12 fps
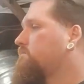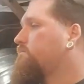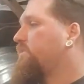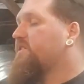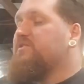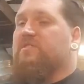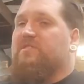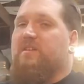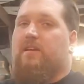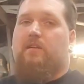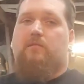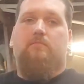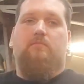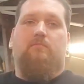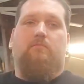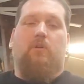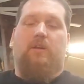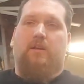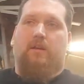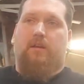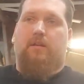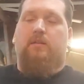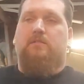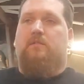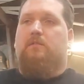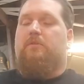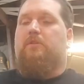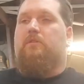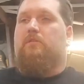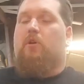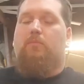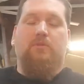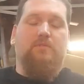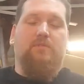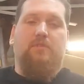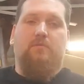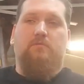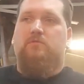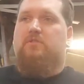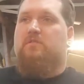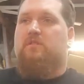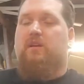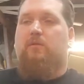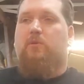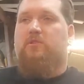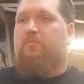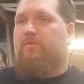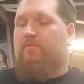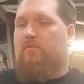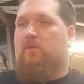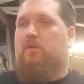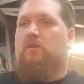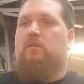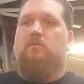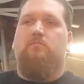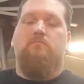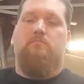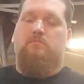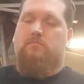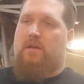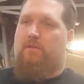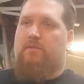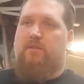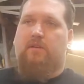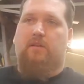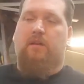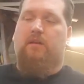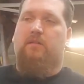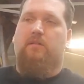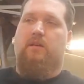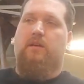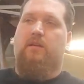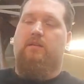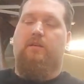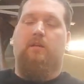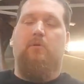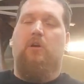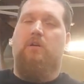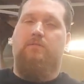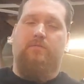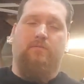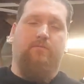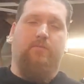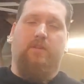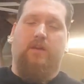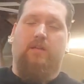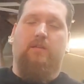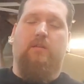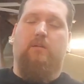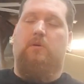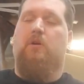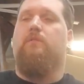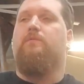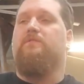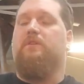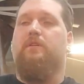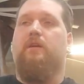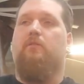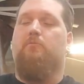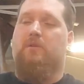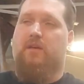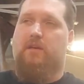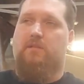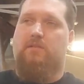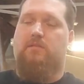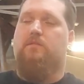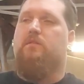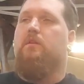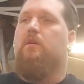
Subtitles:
But it's just to get it running again. It's going to be on a low boost tune, just like it was before. Anything that had to come off for the head to come off is going to get replaced.